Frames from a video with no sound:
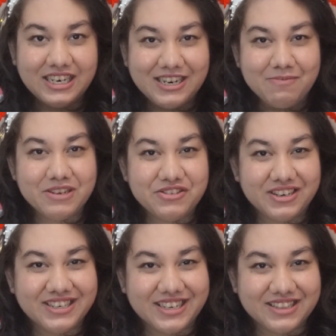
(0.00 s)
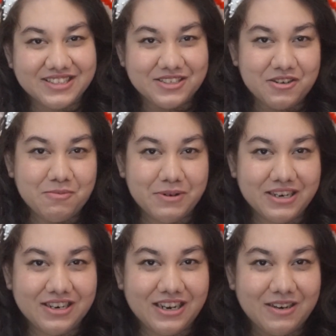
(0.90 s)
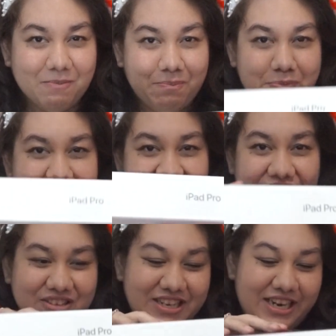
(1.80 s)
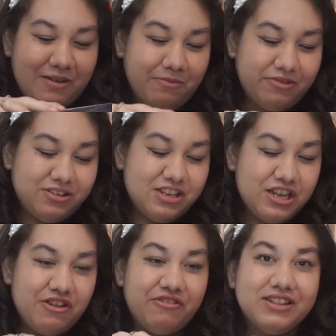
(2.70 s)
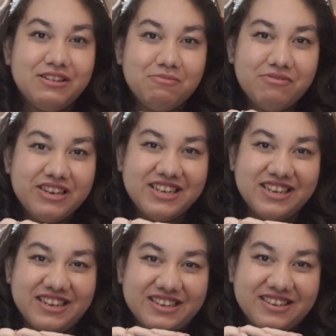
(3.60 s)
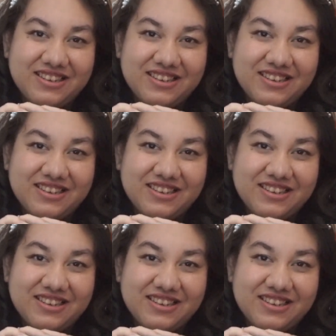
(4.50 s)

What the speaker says: let me try to get this open and being on camera without breaking it.